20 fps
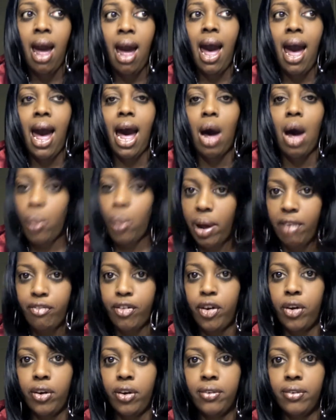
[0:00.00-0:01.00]

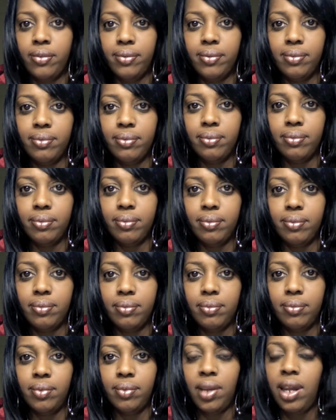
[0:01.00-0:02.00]
However,
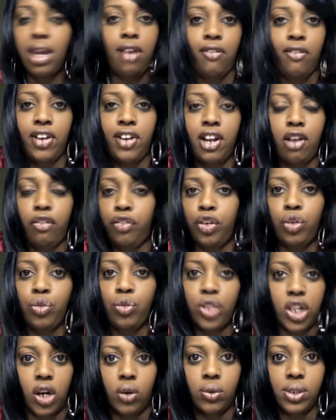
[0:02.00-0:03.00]
even if you
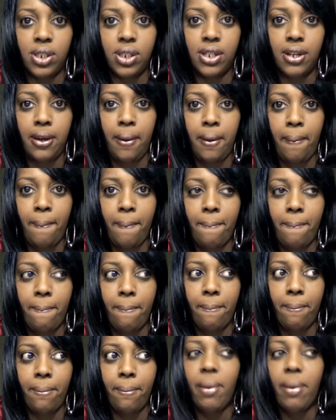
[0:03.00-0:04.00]
don't,
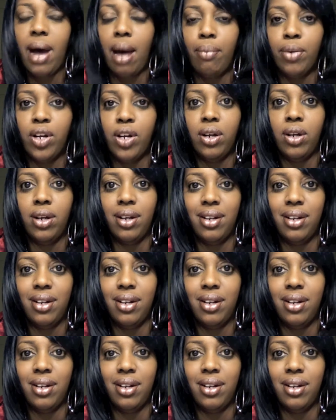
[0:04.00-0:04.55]
I'm good.